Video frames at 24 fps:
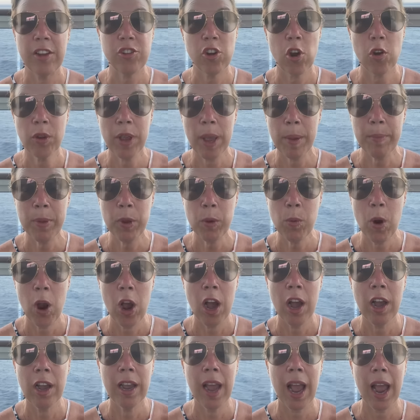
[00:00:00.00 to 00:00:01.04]
don't get me
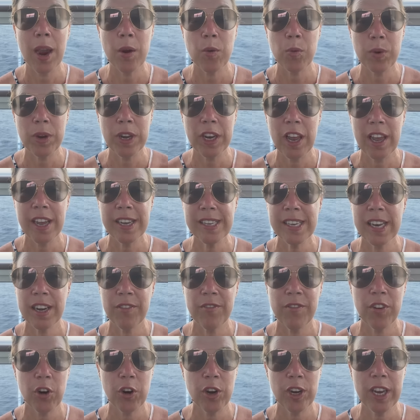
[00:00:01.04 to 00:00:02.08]
wrong, I realize that
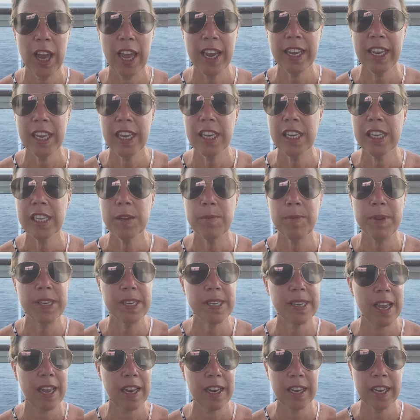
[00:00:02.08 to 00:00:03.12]
I'm very lucky to be
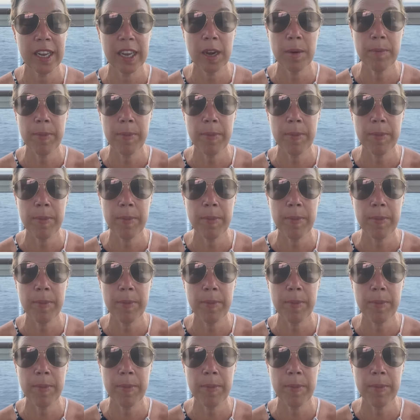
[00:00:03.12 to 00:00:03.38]
sailing in a